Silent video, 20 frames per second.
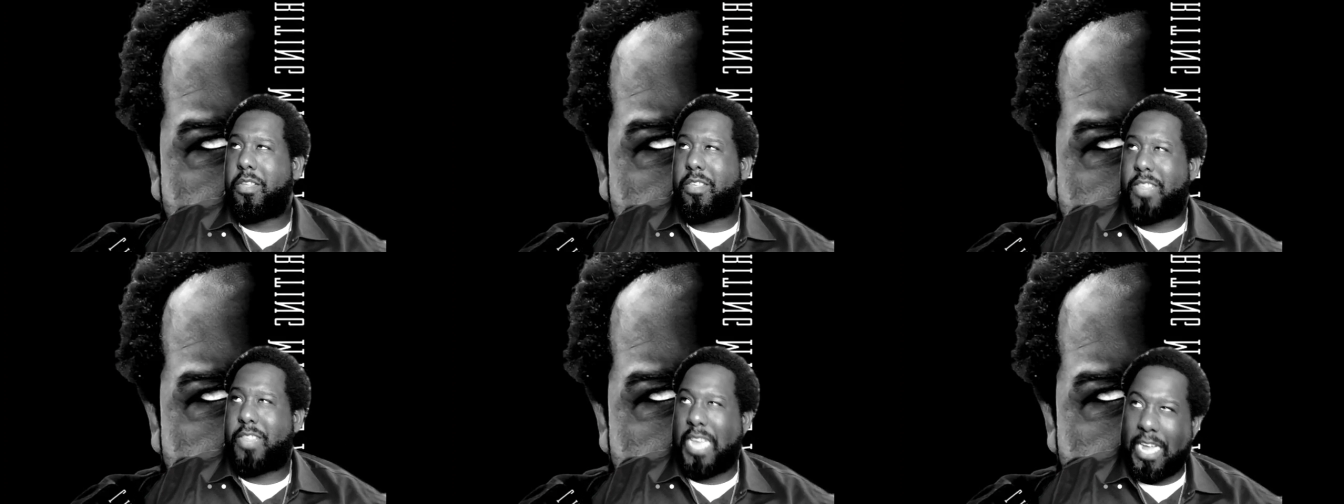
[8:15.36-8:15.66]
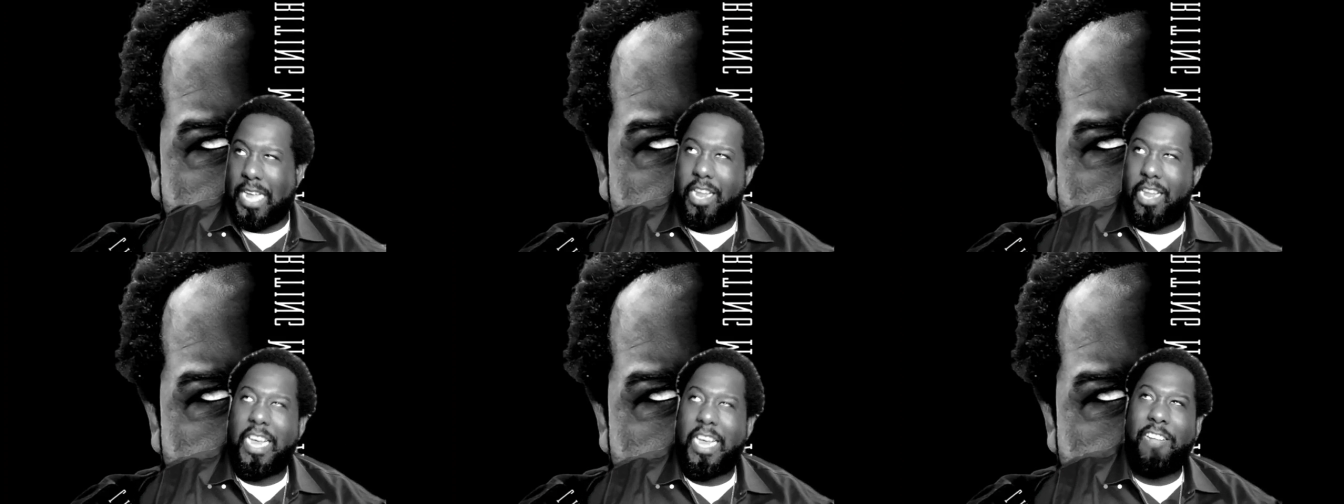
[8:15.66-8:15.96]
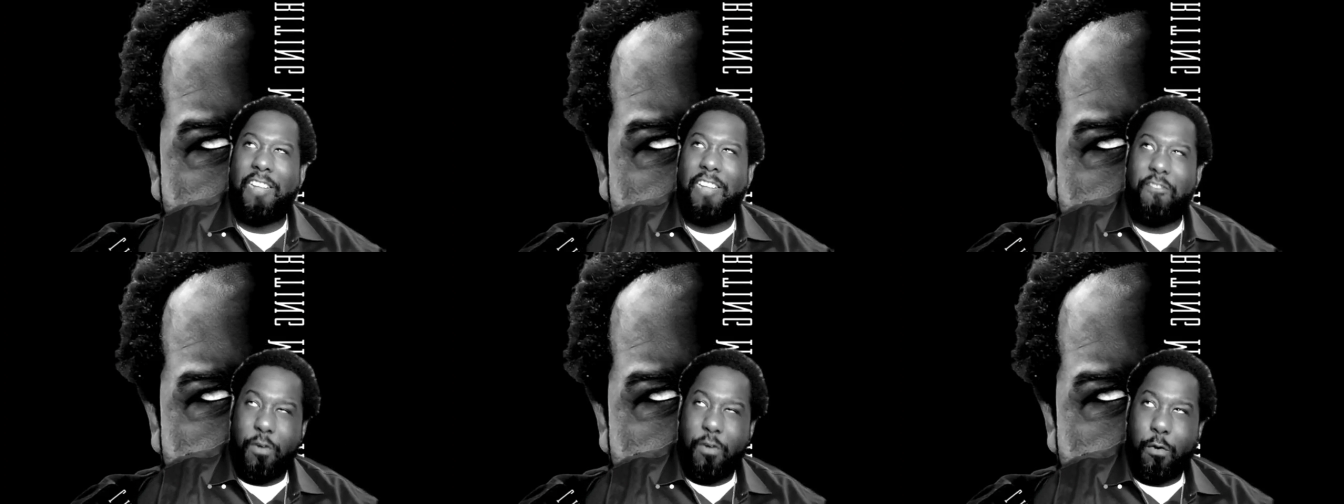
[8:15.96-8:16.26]
The
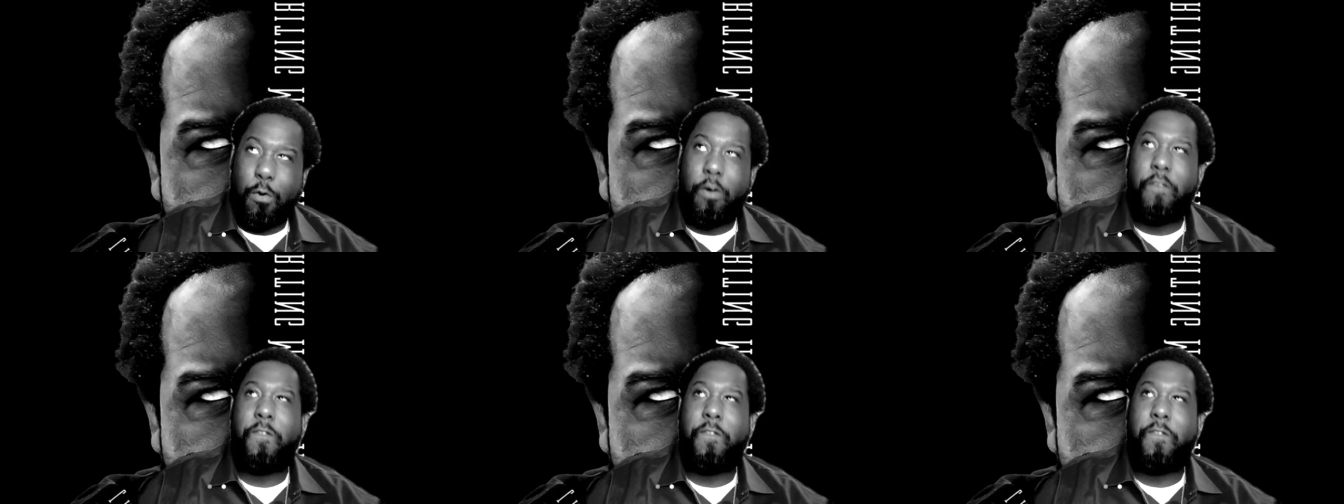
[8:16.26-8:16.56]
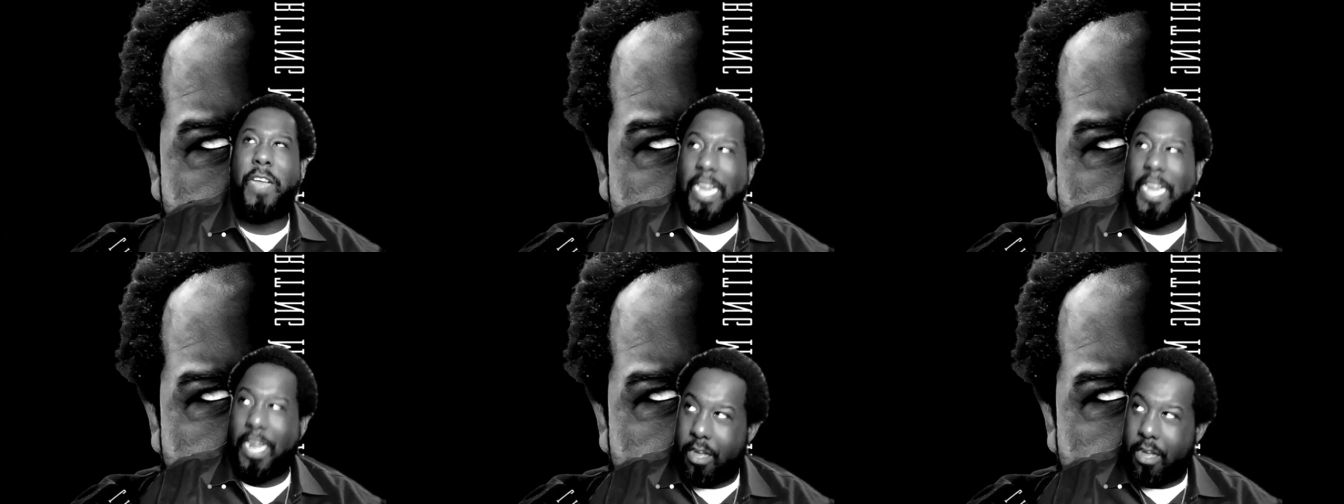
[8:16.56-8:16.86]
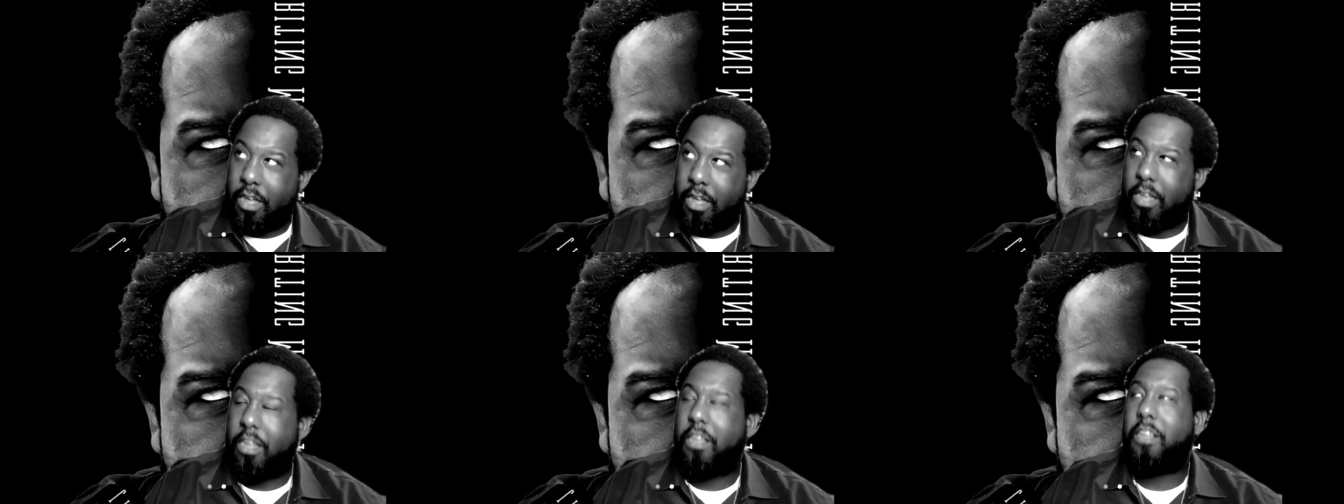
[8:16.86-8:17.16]
psychological effect
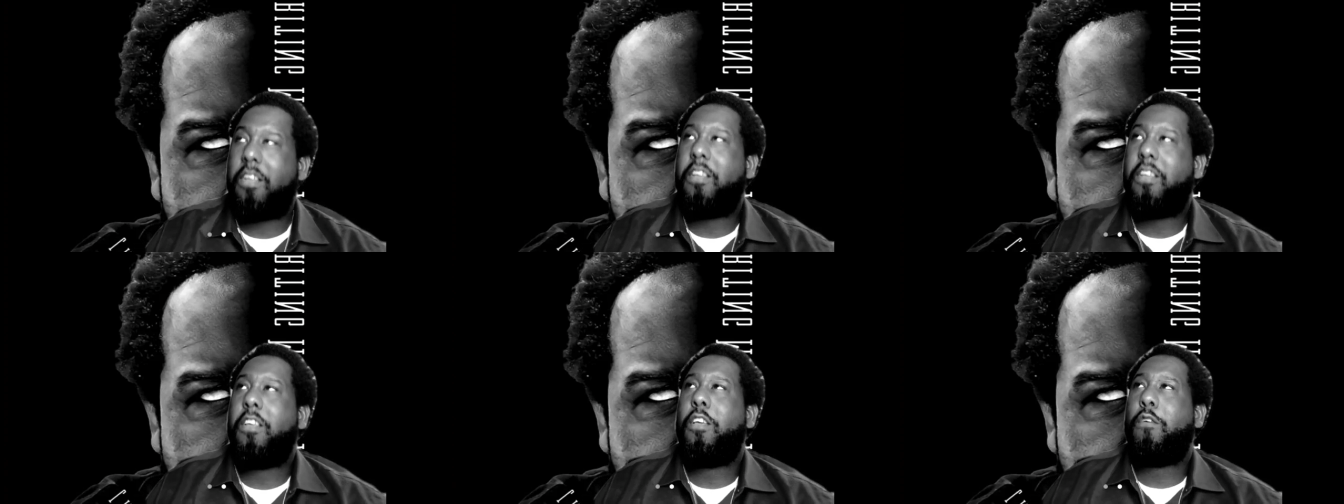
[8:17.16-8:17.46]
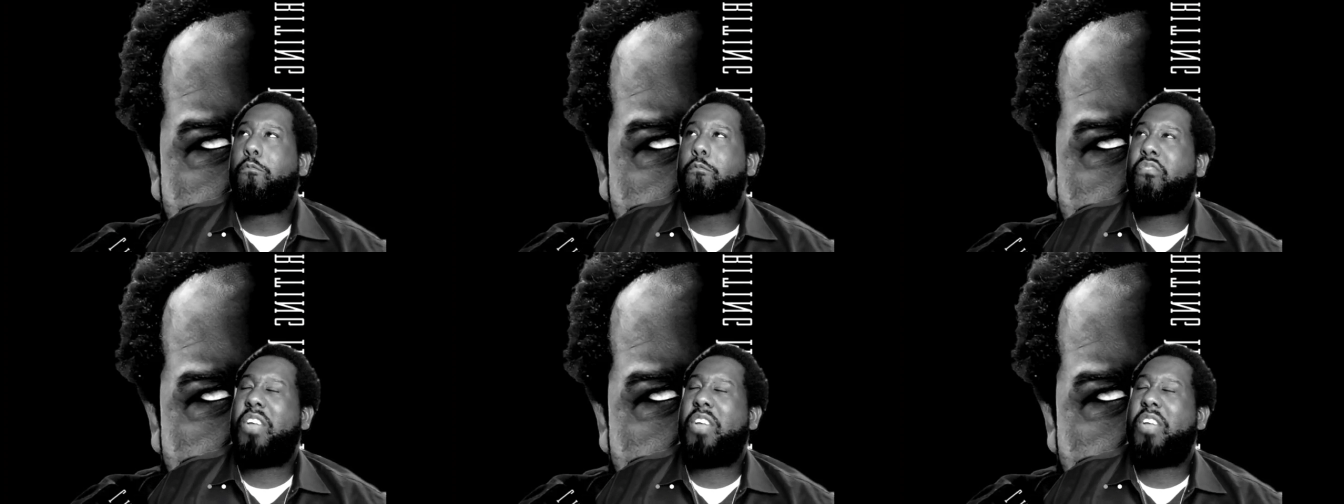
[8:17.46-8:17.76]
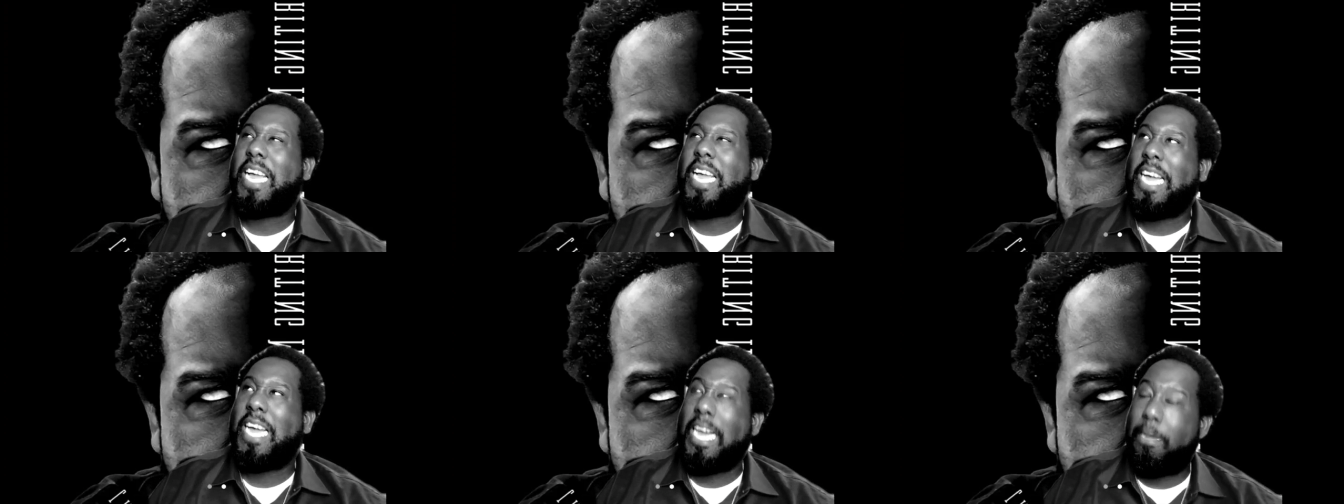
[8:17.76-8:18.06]

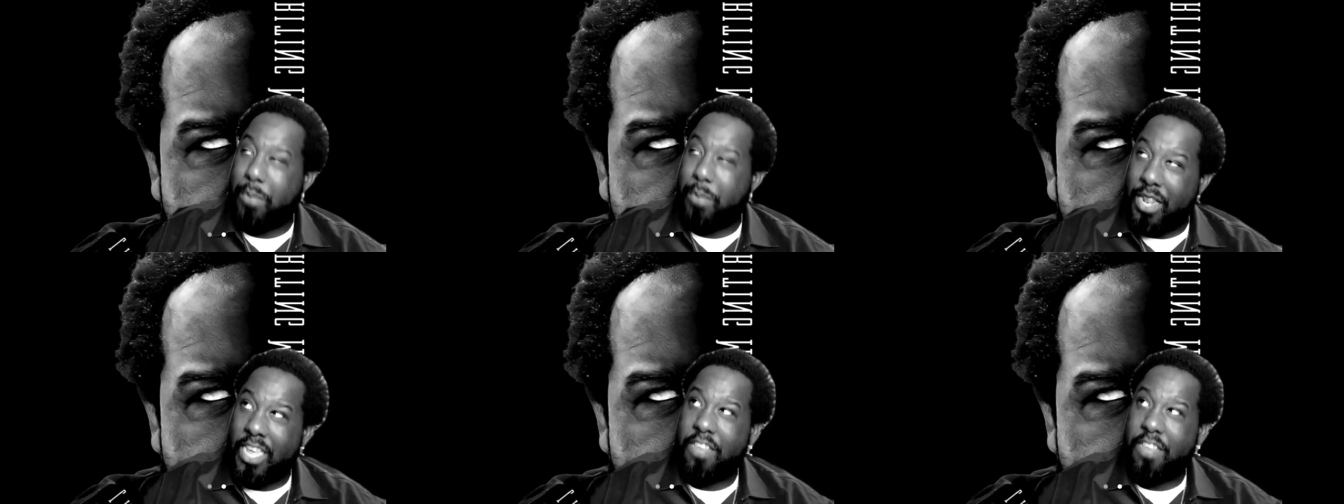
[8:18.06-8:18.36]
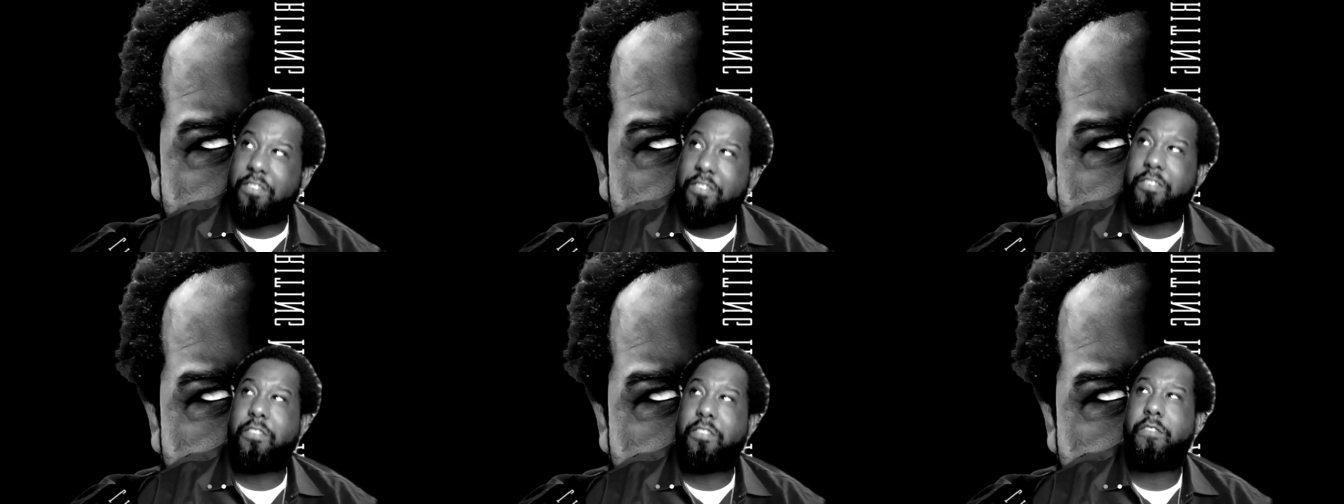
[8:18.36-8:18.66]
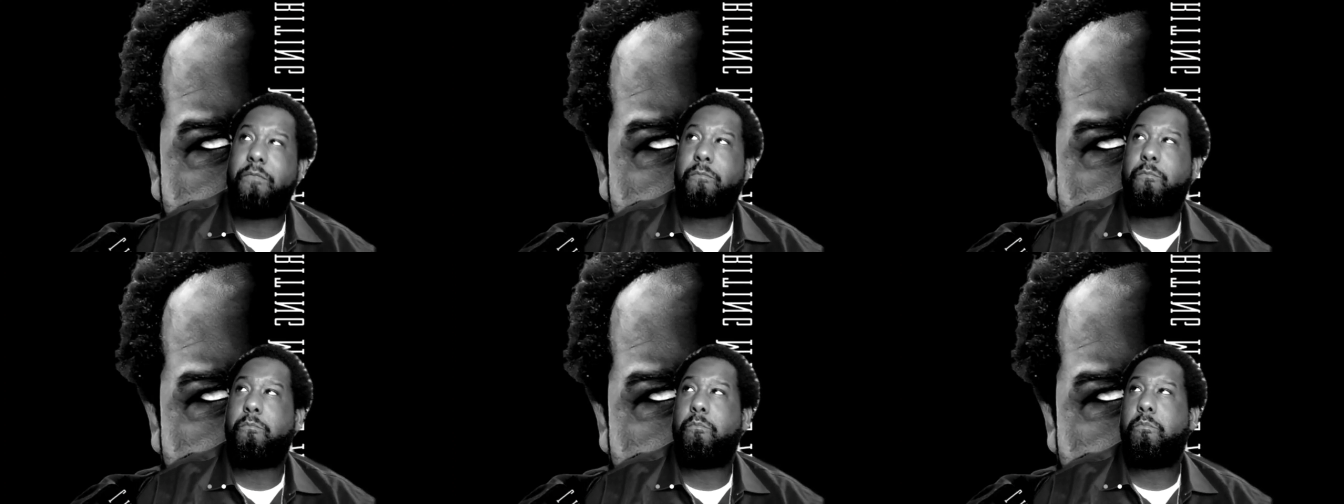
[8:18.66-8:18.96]
bring
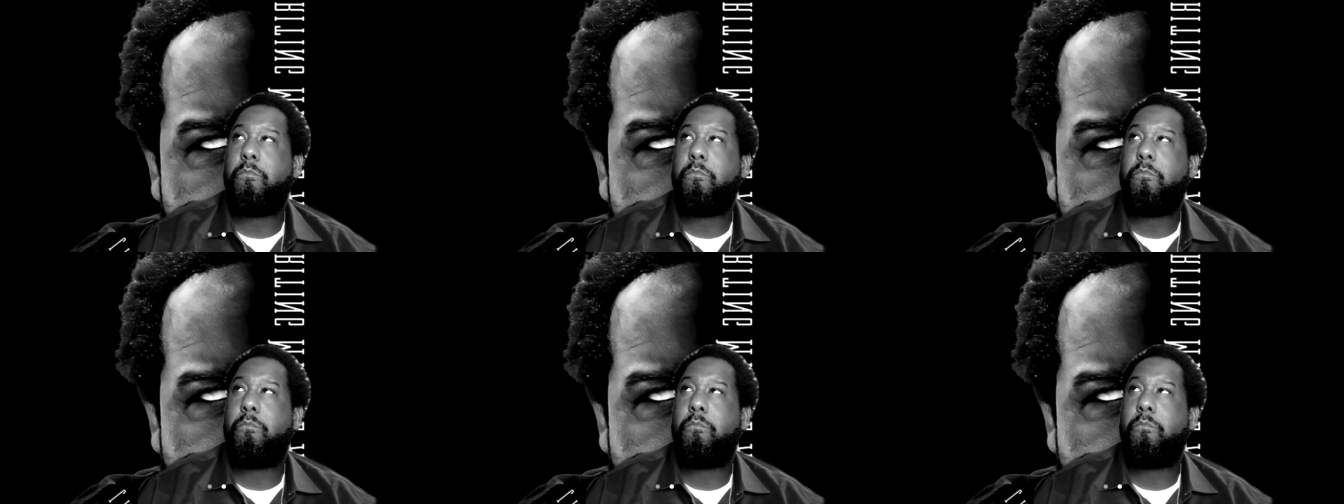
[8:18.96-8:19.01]
happiness,